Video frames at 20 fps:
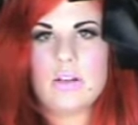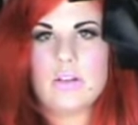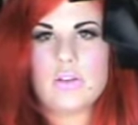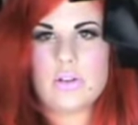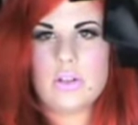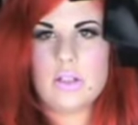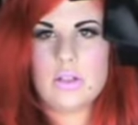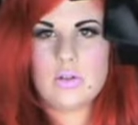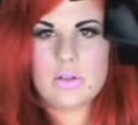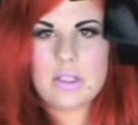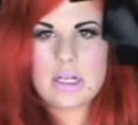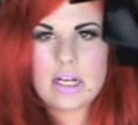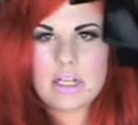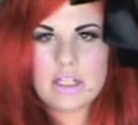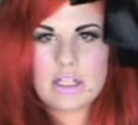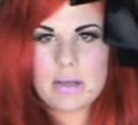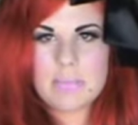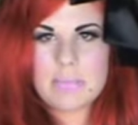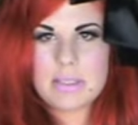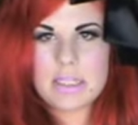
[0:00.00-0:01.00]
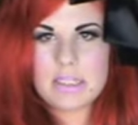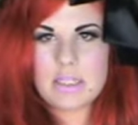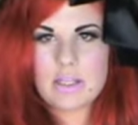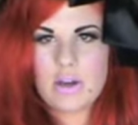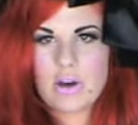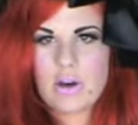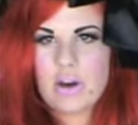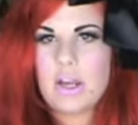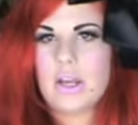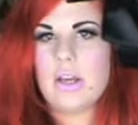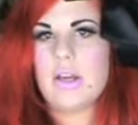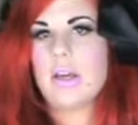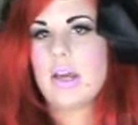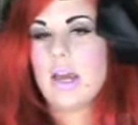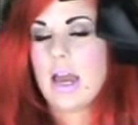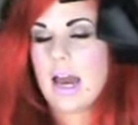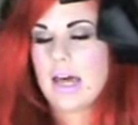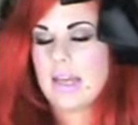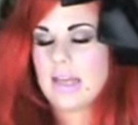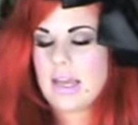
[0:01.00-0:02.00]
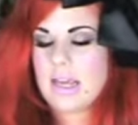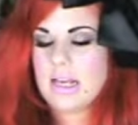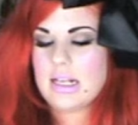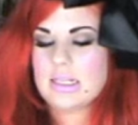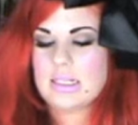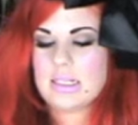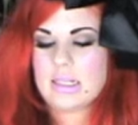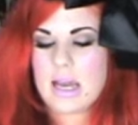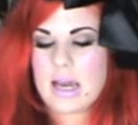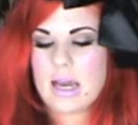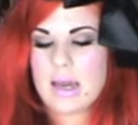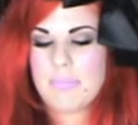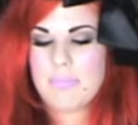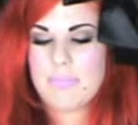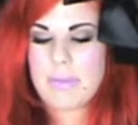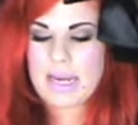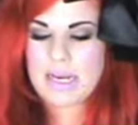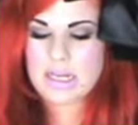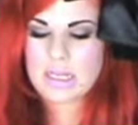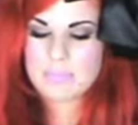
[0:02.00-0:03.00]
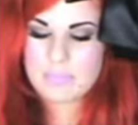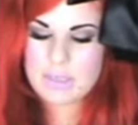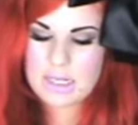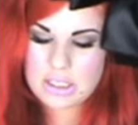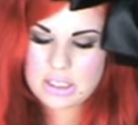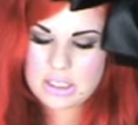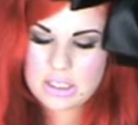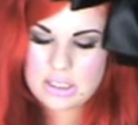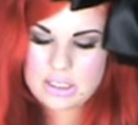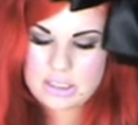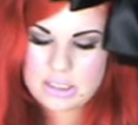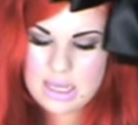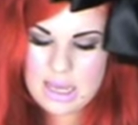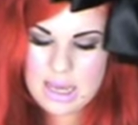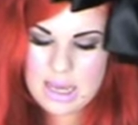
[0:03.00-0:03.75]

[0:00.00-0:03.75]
do little touch-ups as you go. And these are baked blushes,